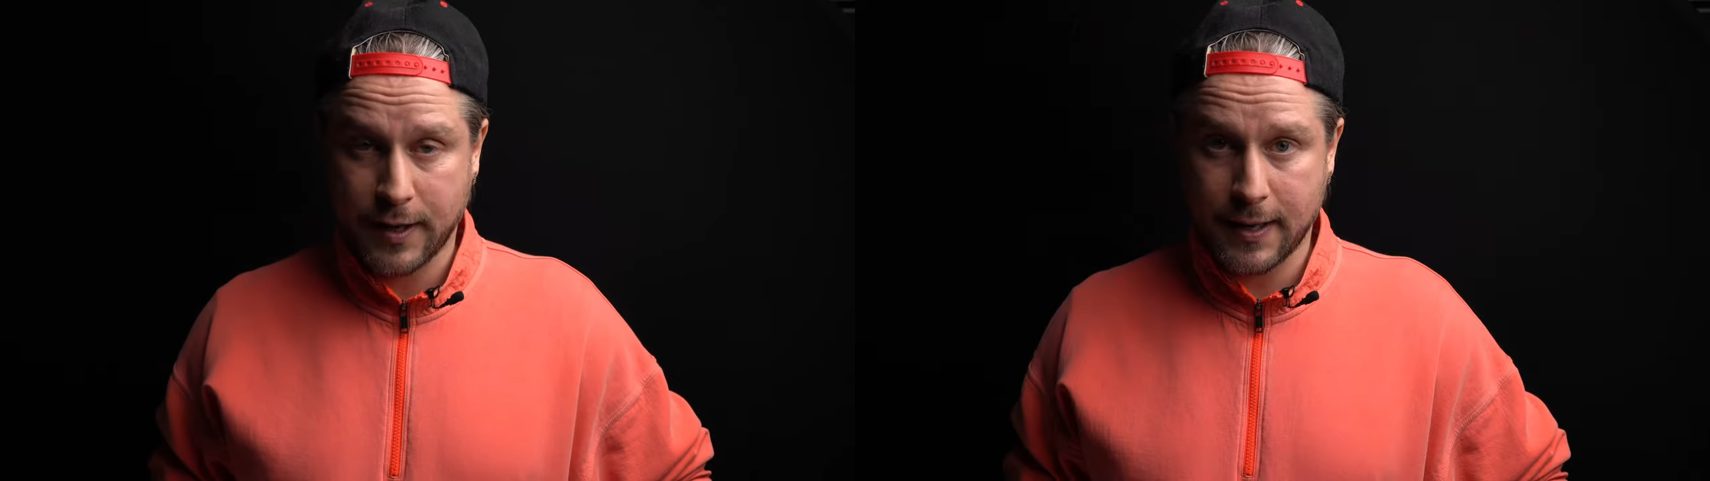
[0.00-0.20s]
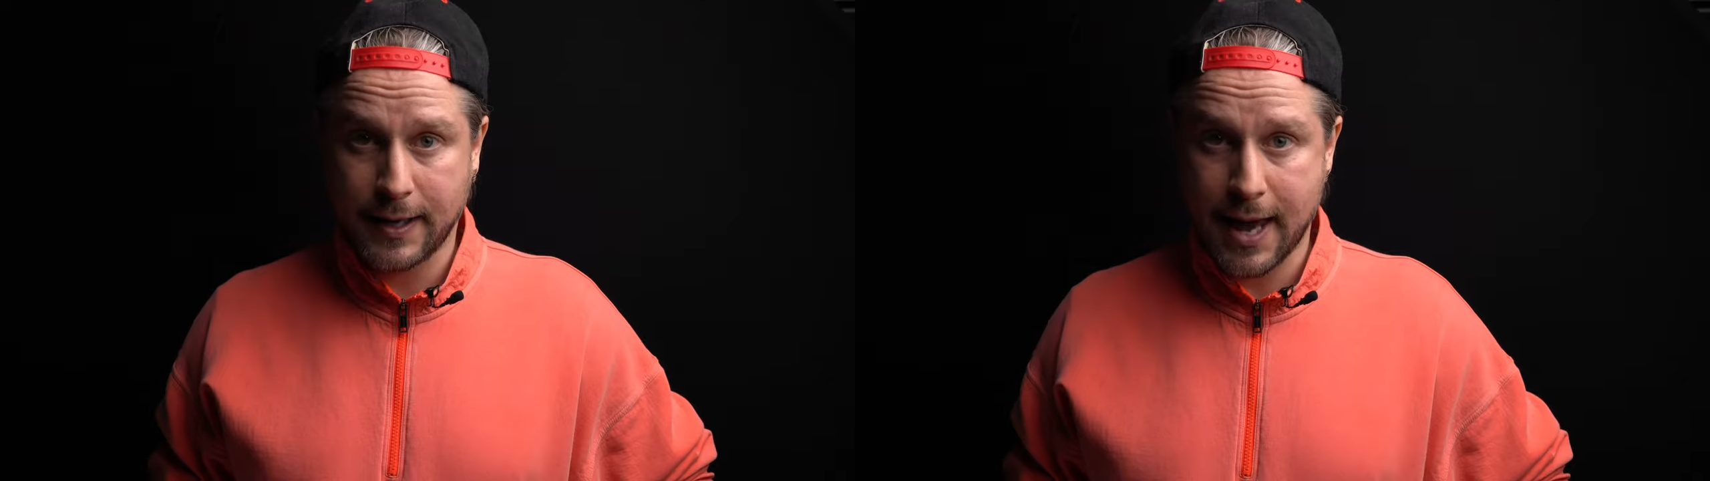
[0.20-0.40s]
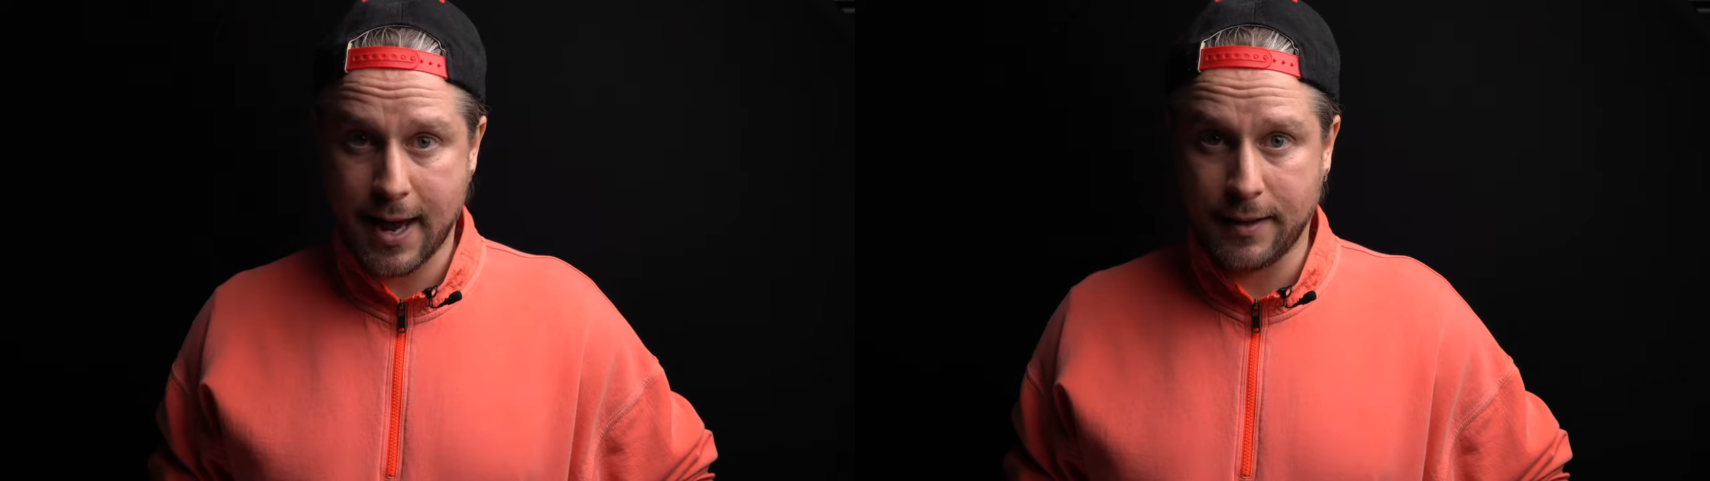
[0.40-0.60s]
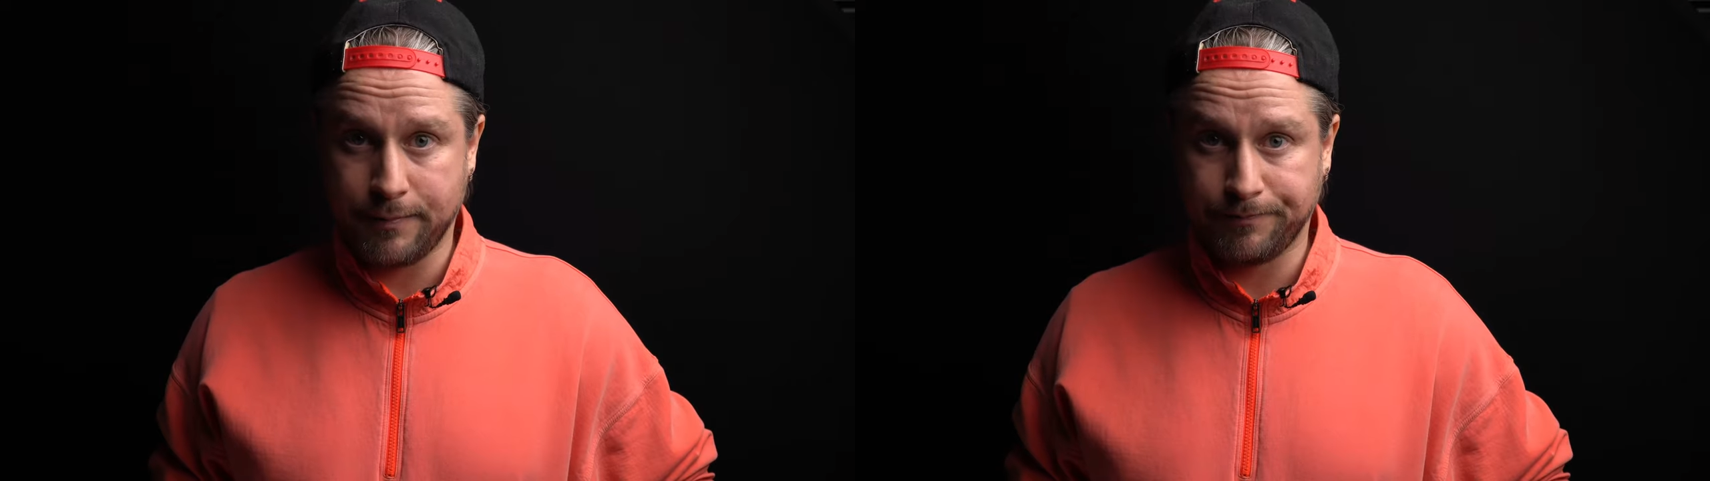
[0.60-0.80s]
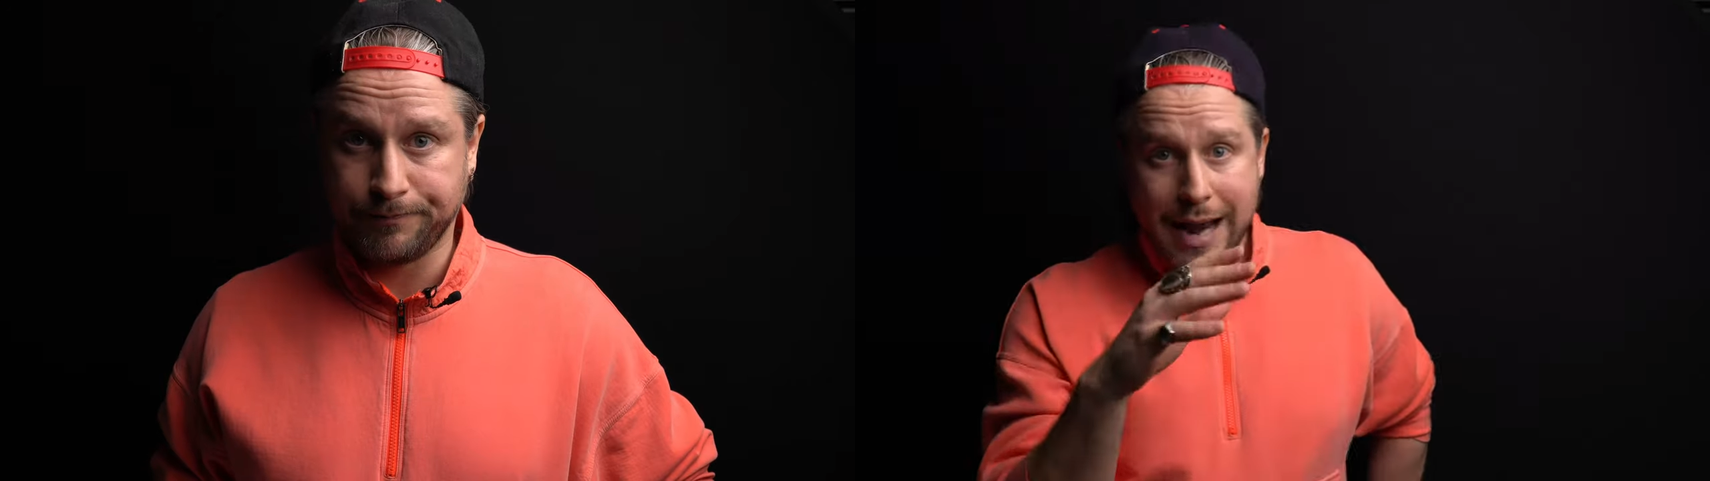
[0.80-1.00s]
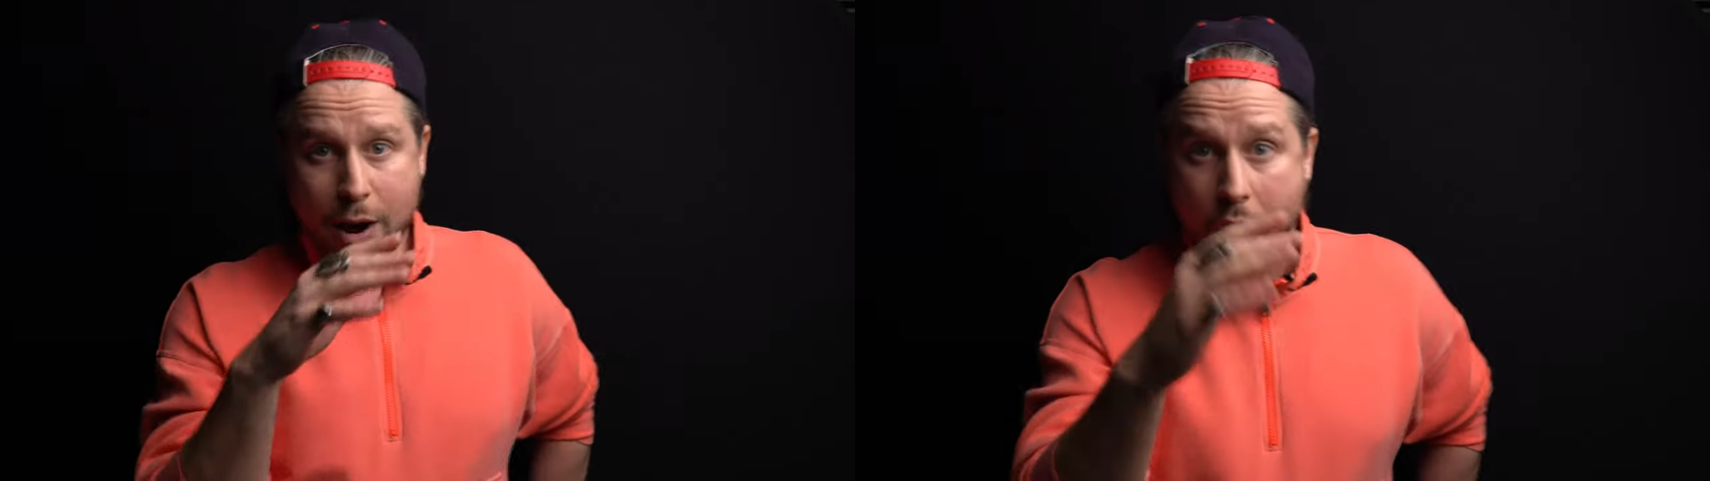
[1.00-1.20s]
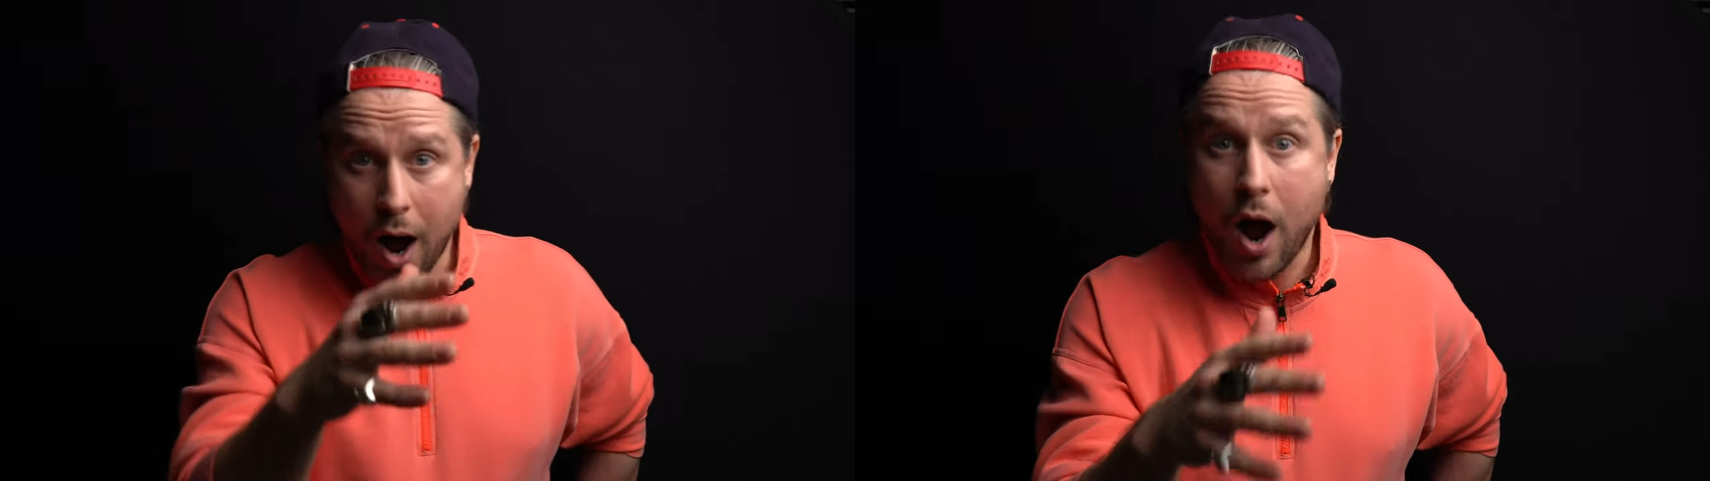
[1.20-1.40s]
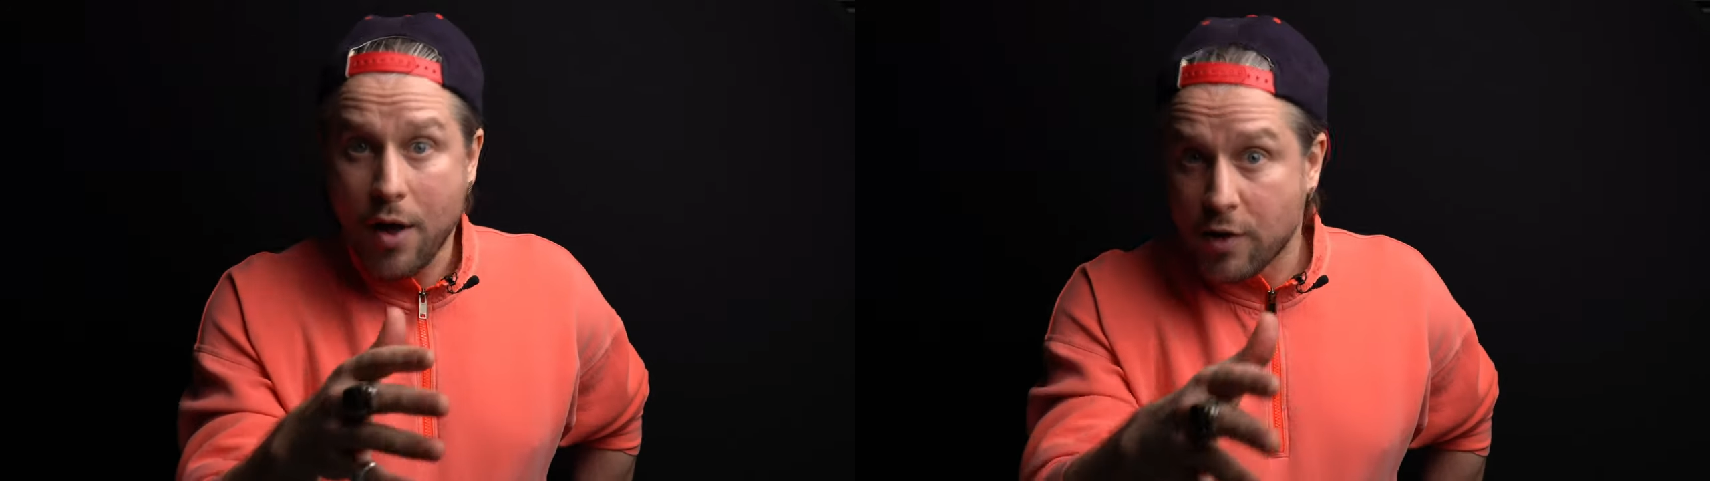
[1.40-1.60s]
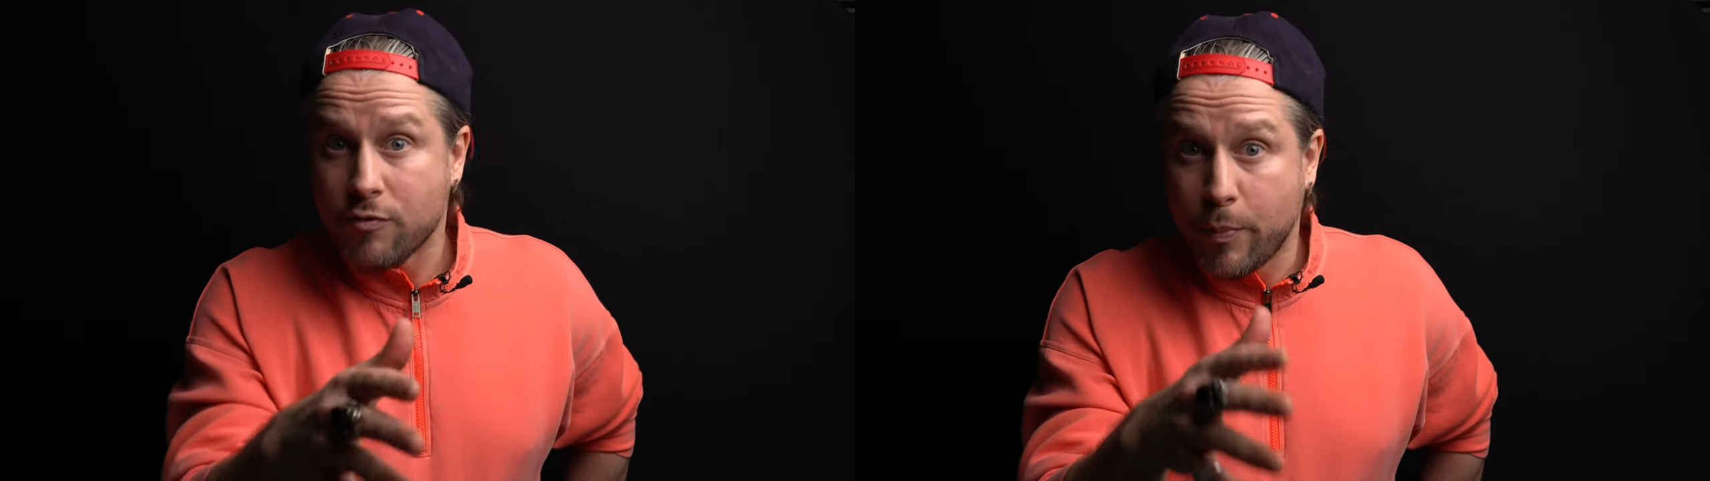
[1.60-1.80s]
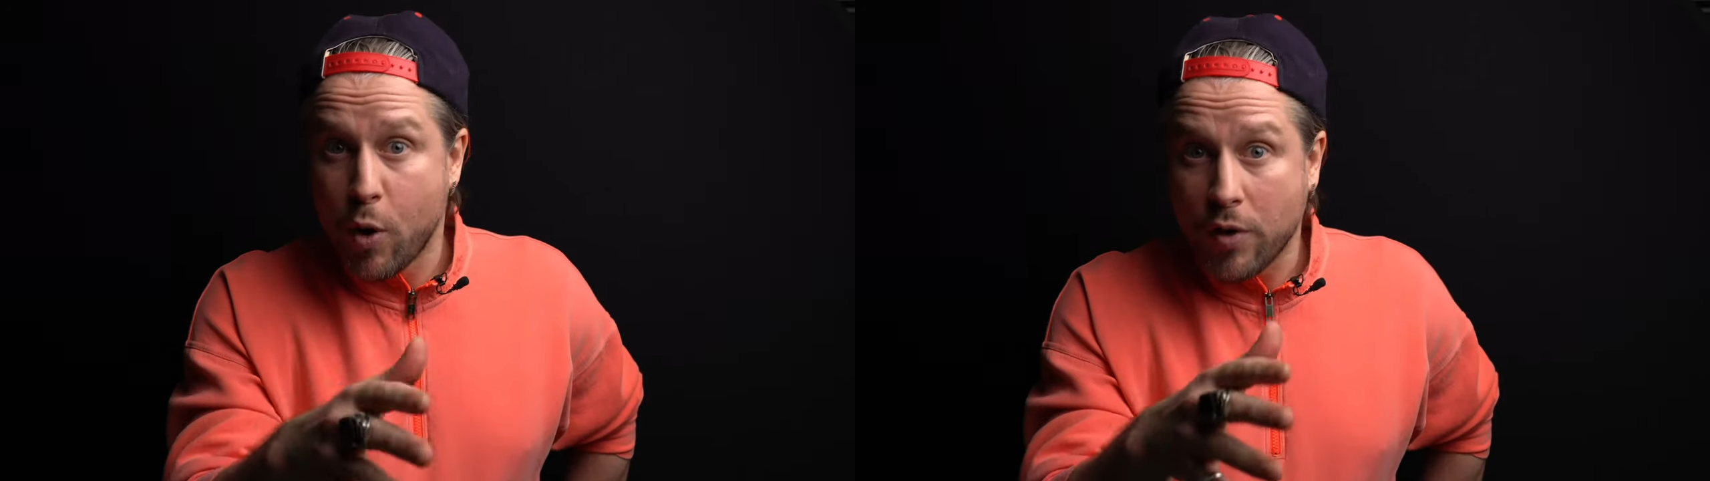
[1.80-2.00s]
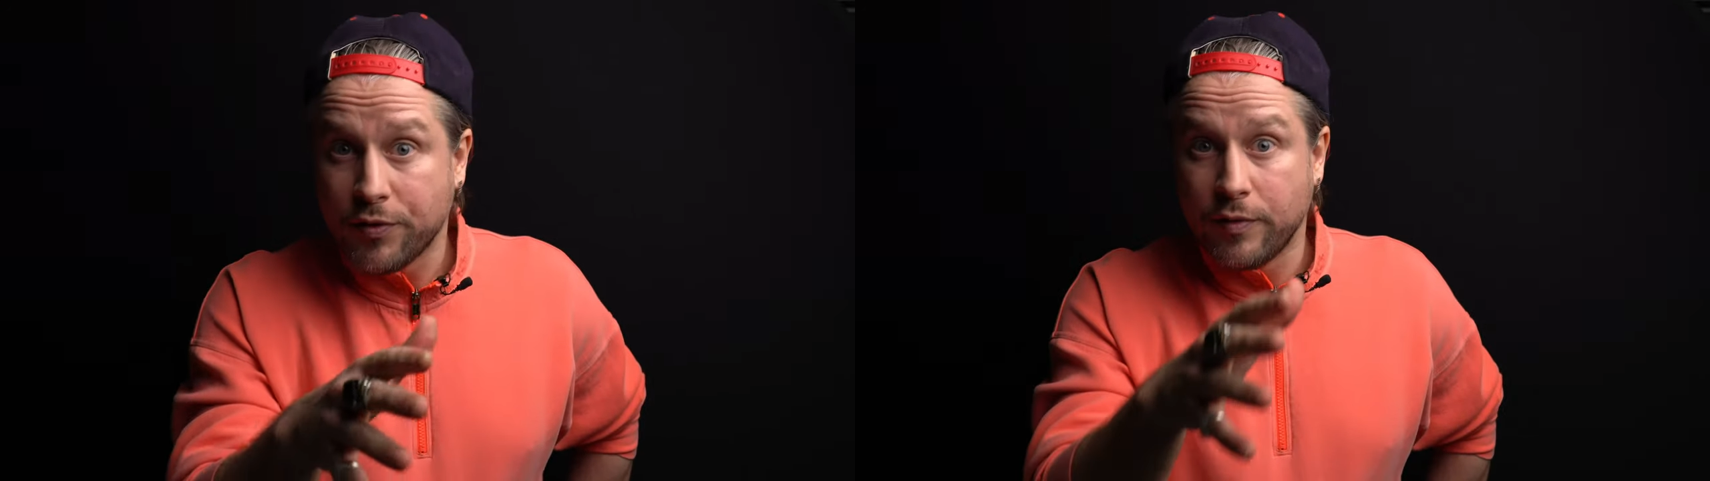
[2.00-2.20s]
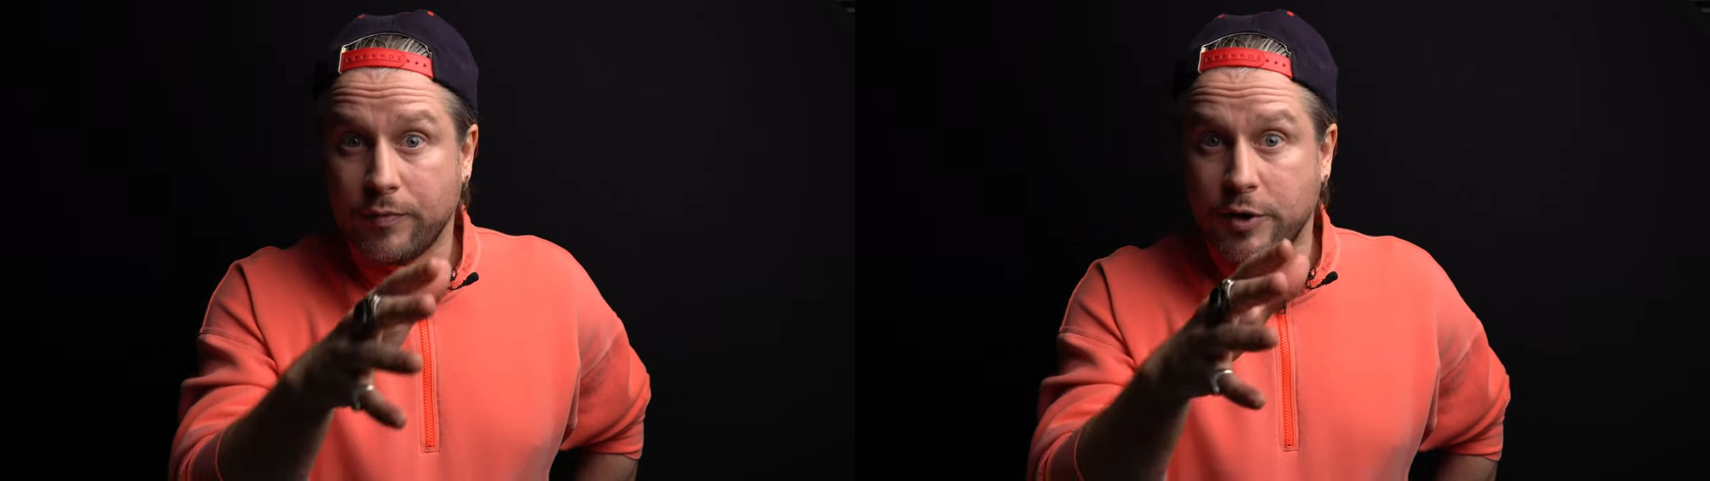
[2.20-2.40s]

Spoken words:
Again. Now, other reports